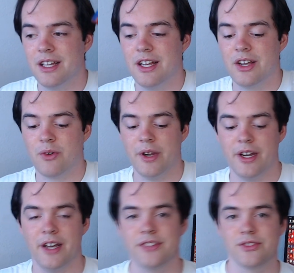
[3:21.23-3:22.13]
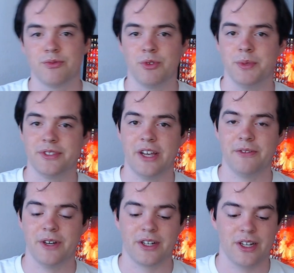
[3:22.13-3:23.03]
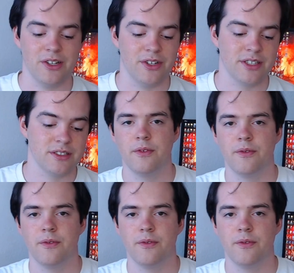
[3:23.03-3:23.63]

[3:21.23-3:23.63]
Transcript: Quite nice, Ruby Sapphire coloring.